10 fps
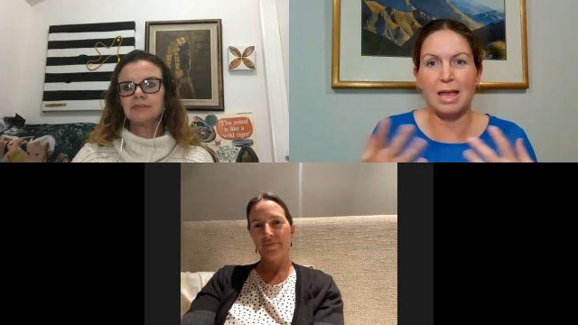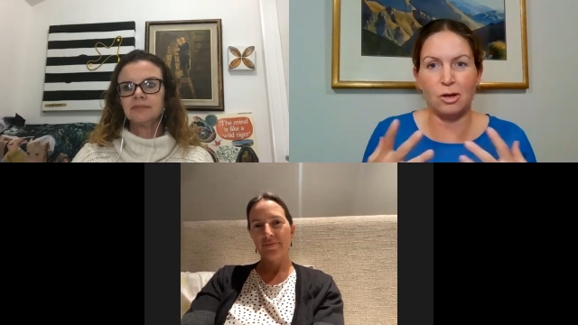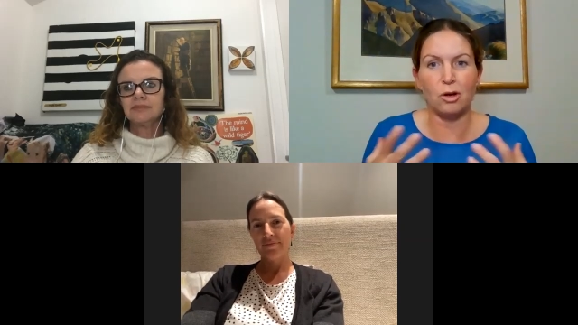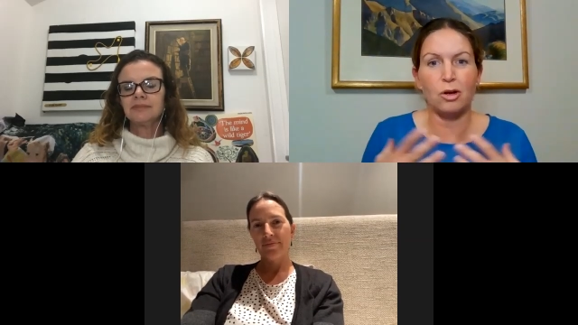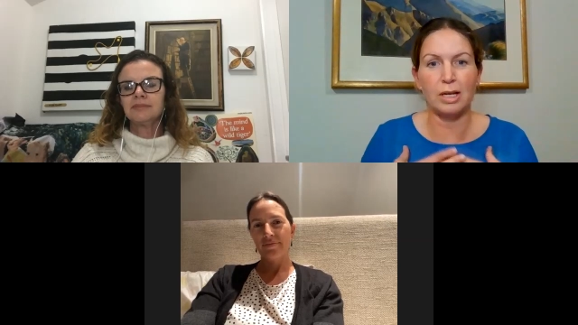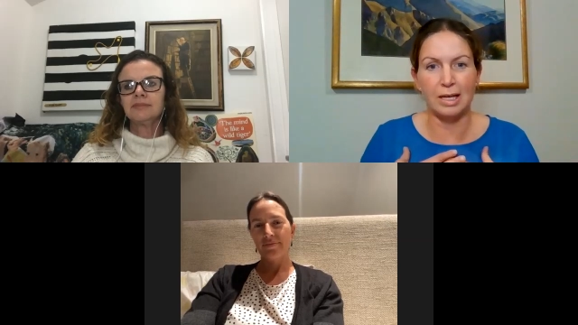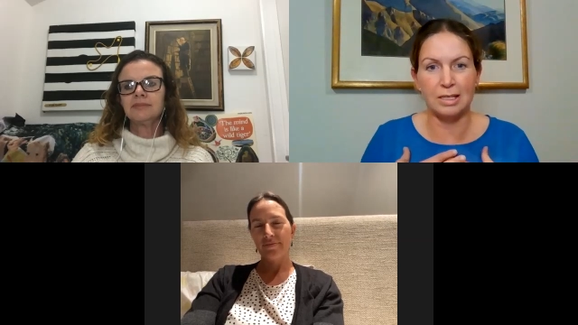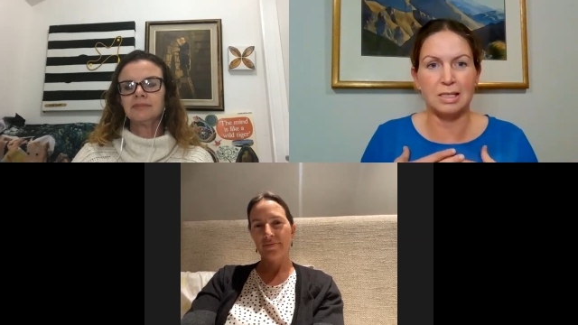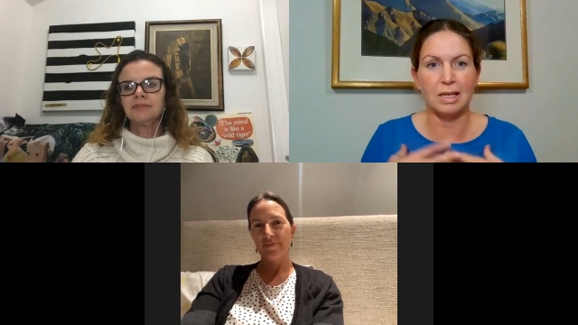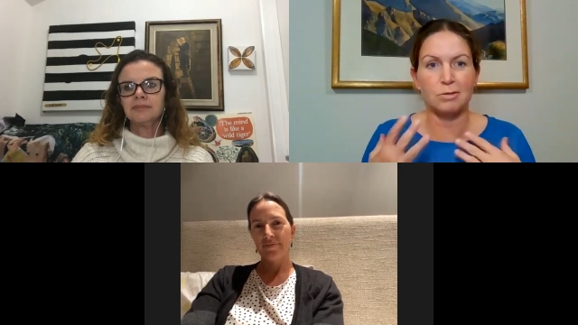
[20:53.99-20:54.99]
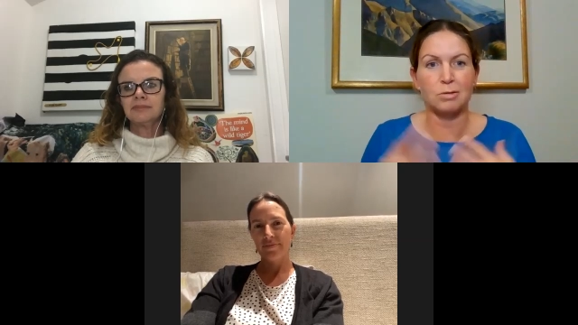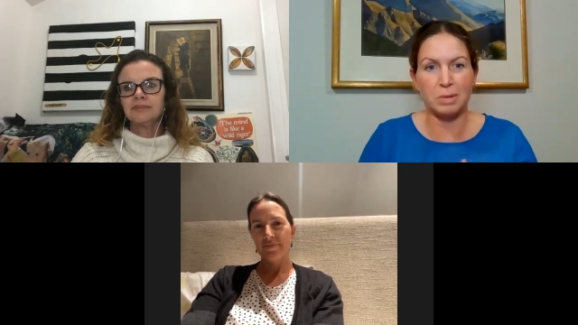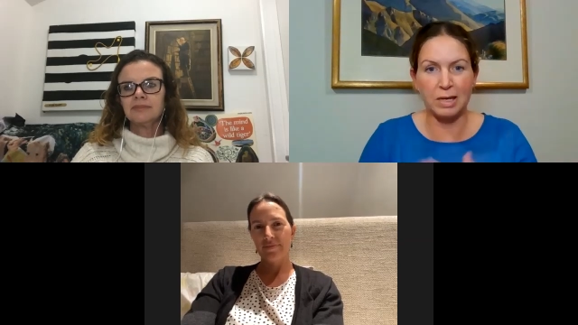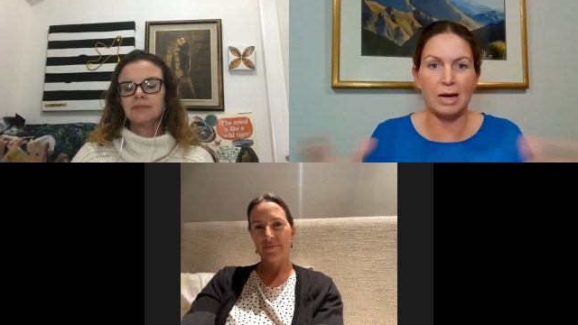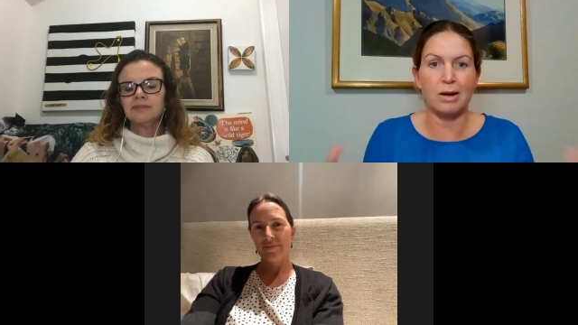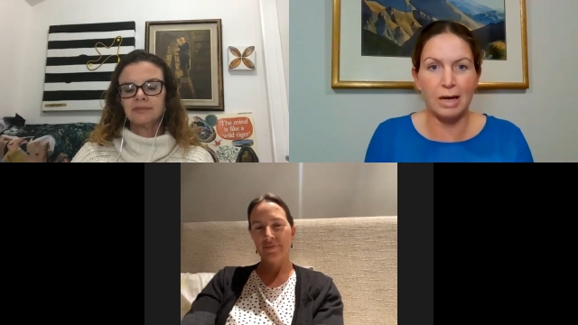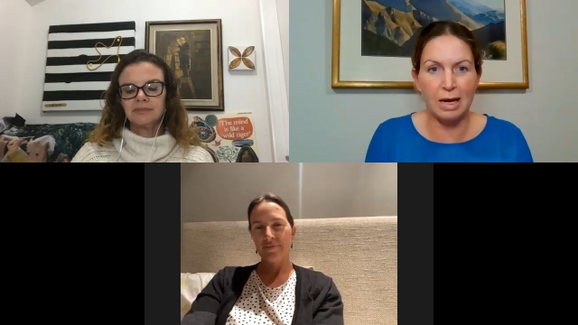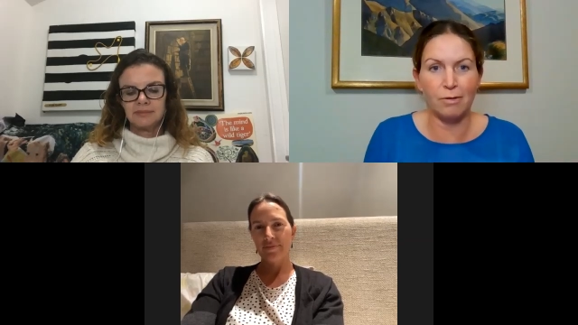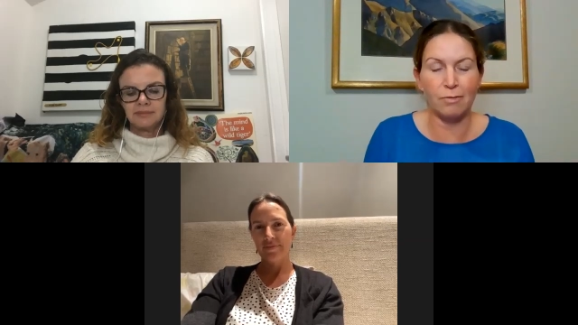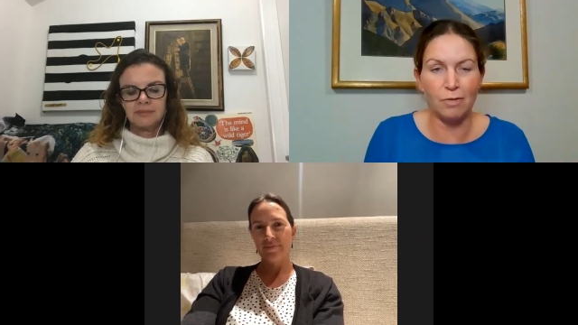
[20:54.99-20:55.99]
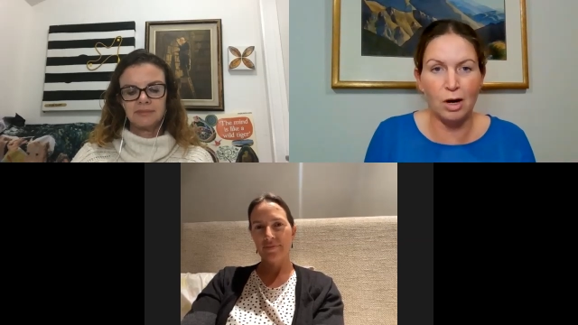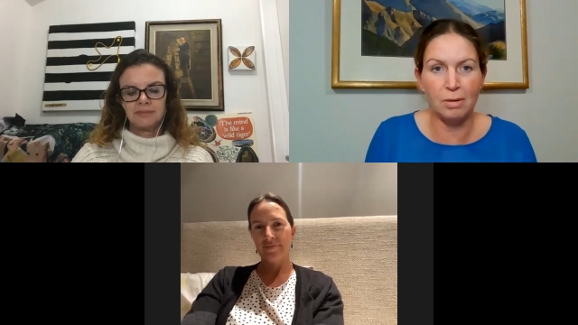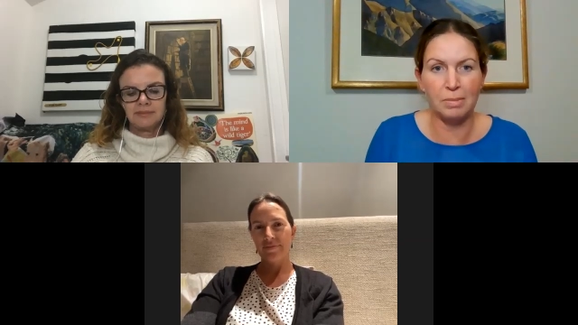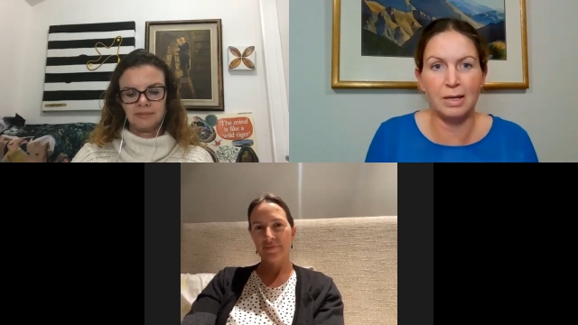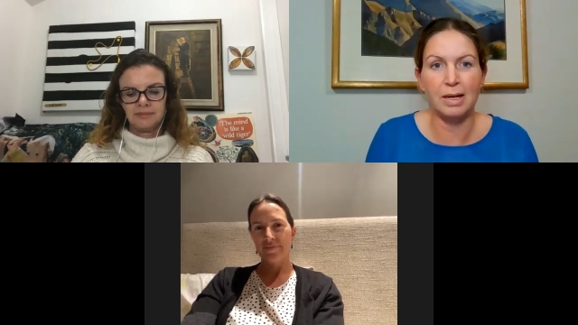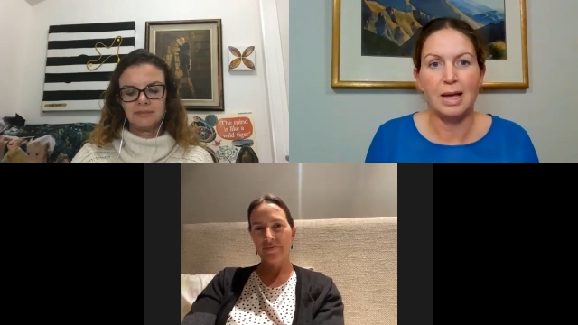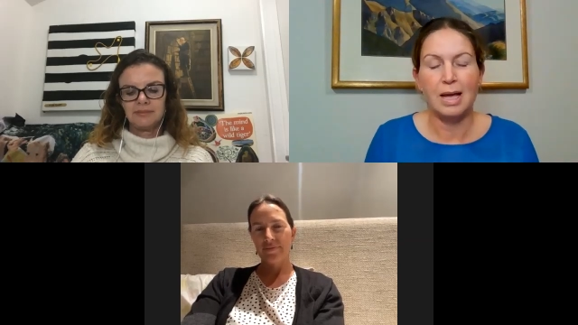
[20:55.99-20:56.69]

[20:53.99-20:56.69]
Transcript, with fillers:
Speaker 1: not only ourselves but our, our environment.